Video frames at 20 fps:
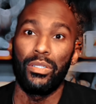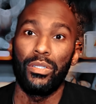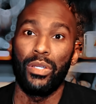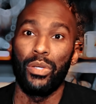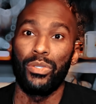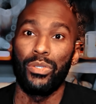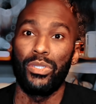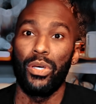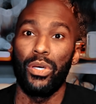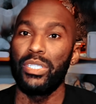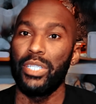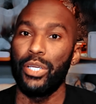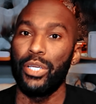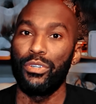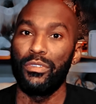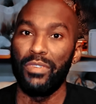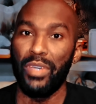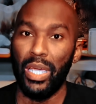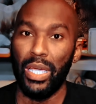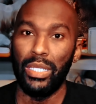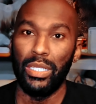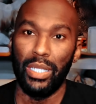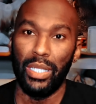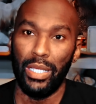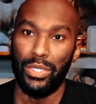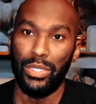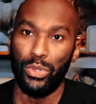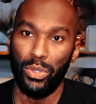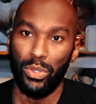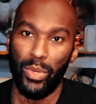Books intervene in
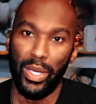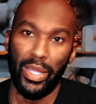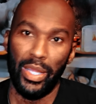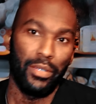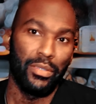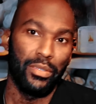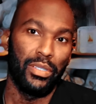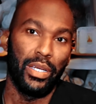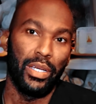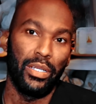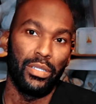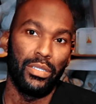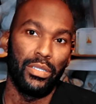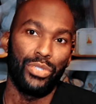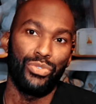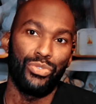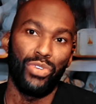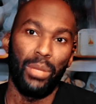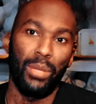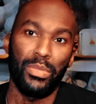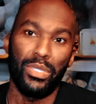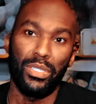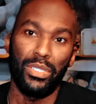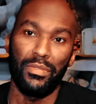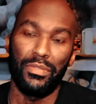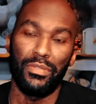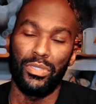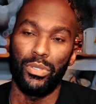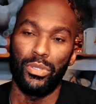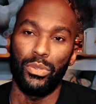that sort of way. They're
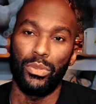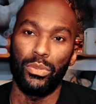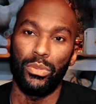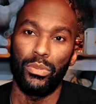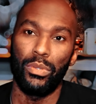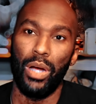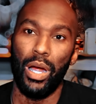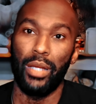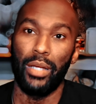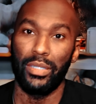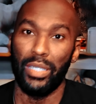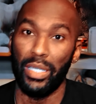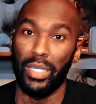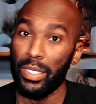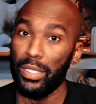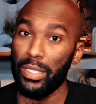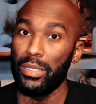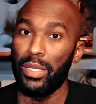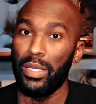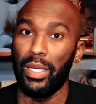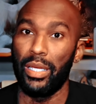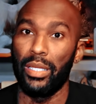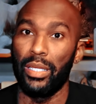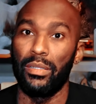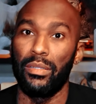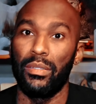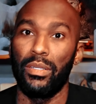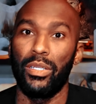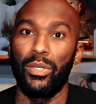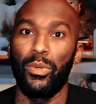disruptive to our thinking
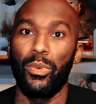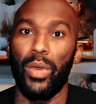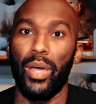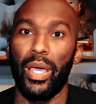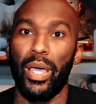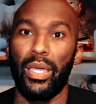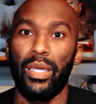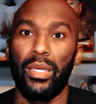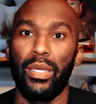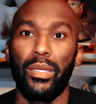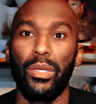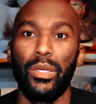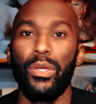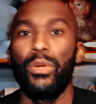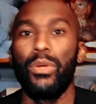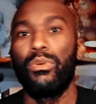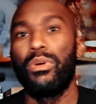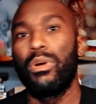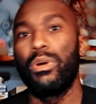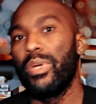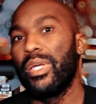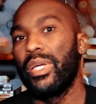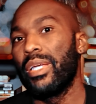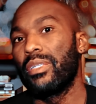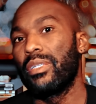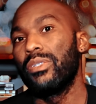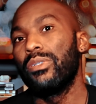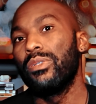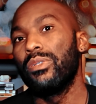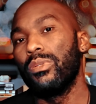in a way where we
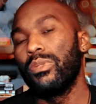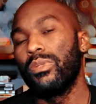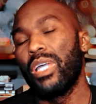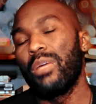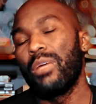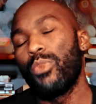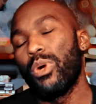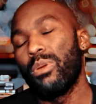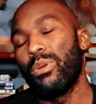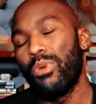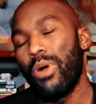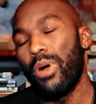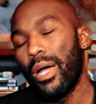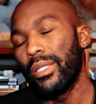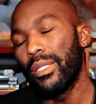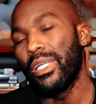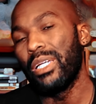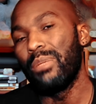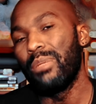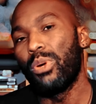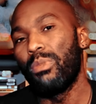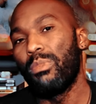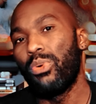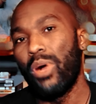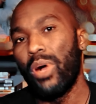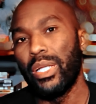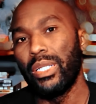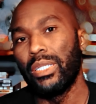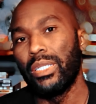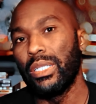get to think more broadly, more
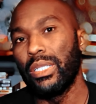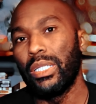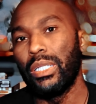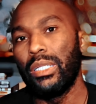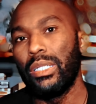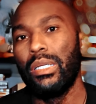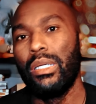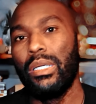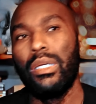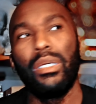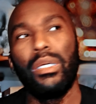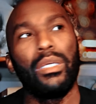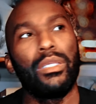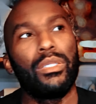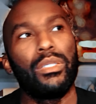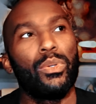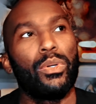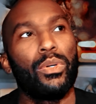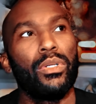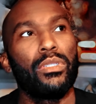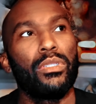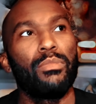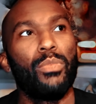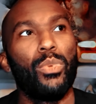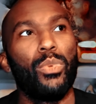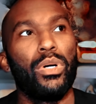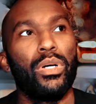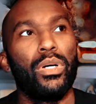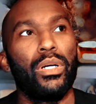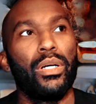pointedly, and towards
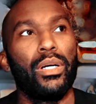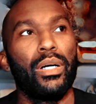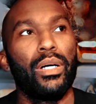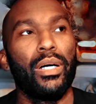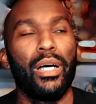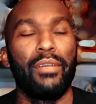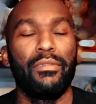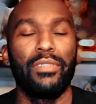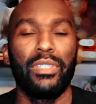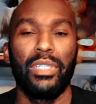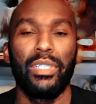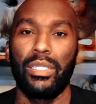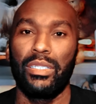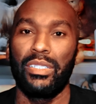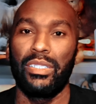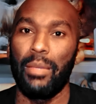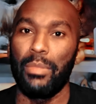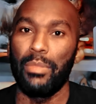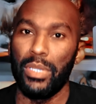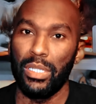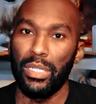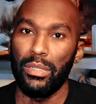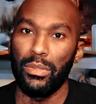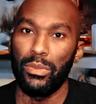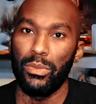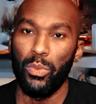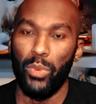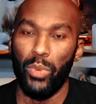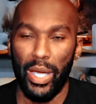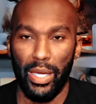more of an
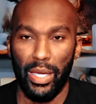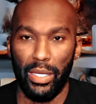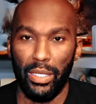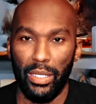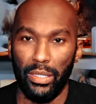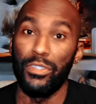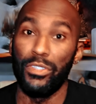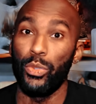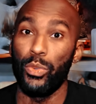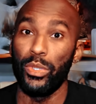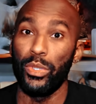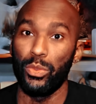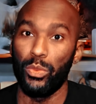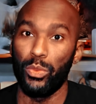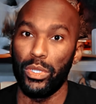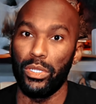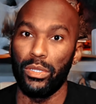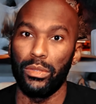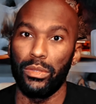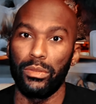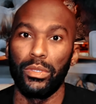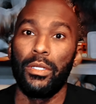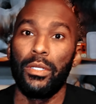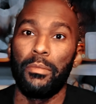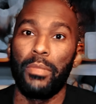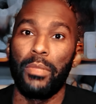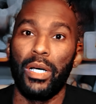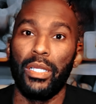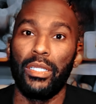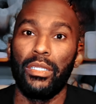accepting way of viewing the world.
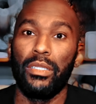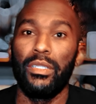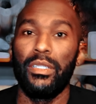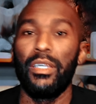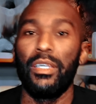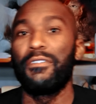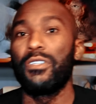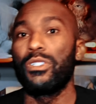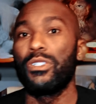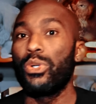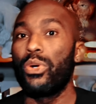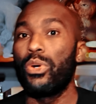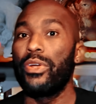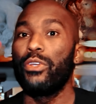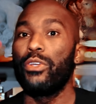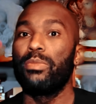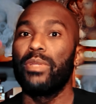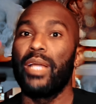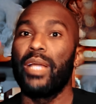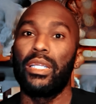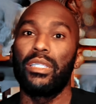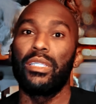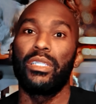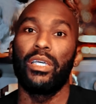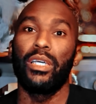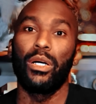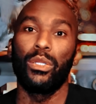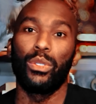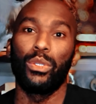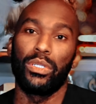But if the story you plan to
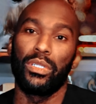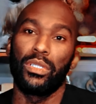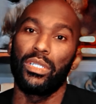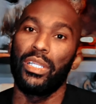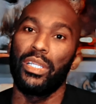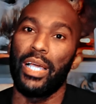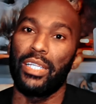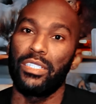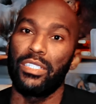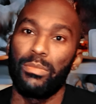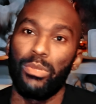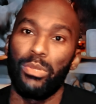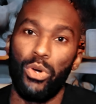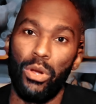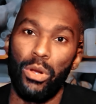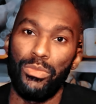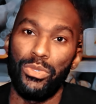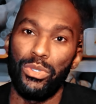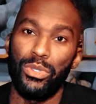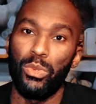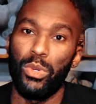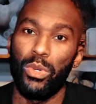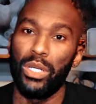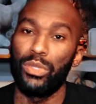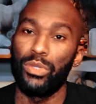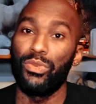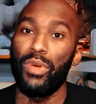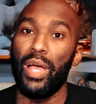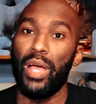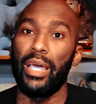tell or the collection of poems you want
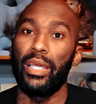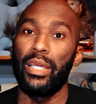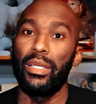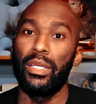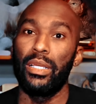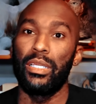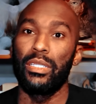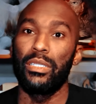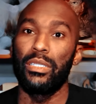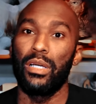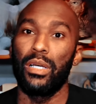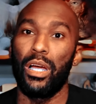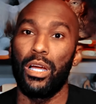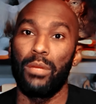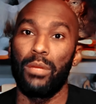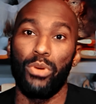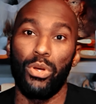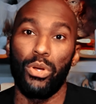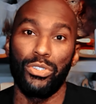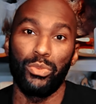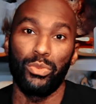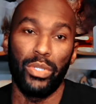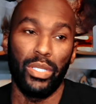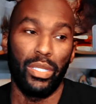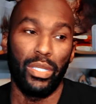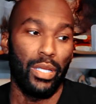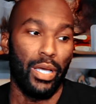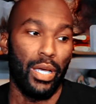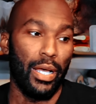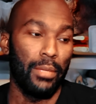to write are approached
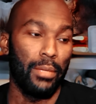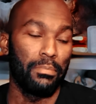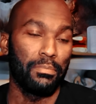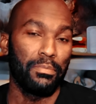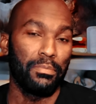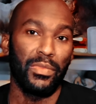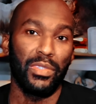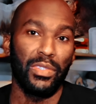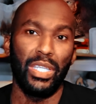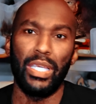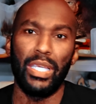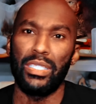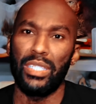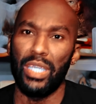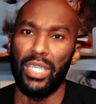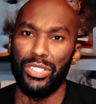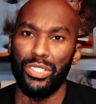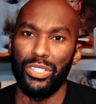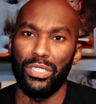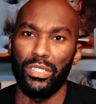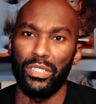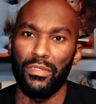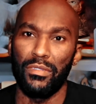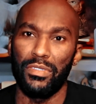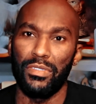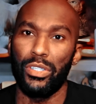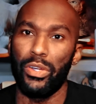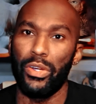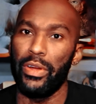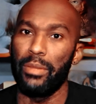with the intention
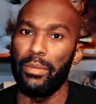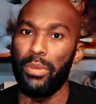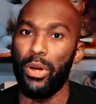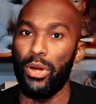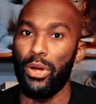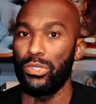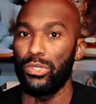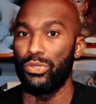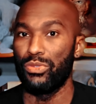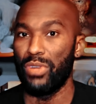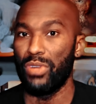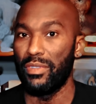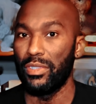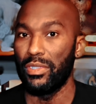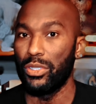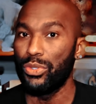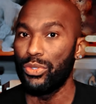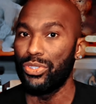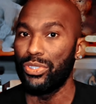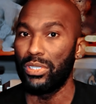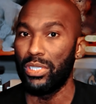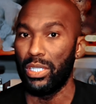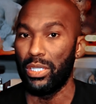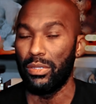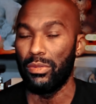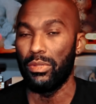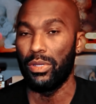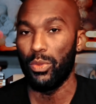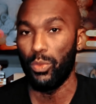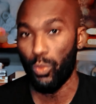of stirring personal revolution
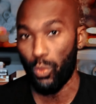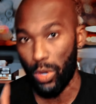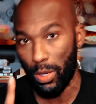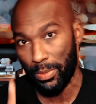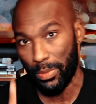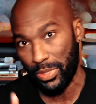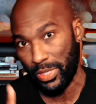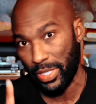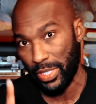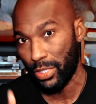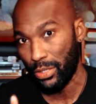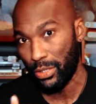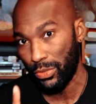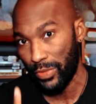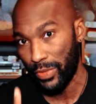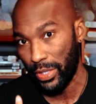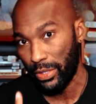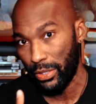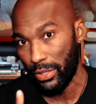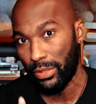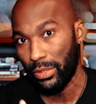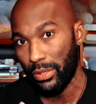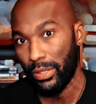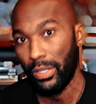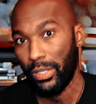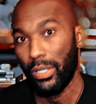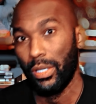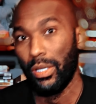in one particular reader,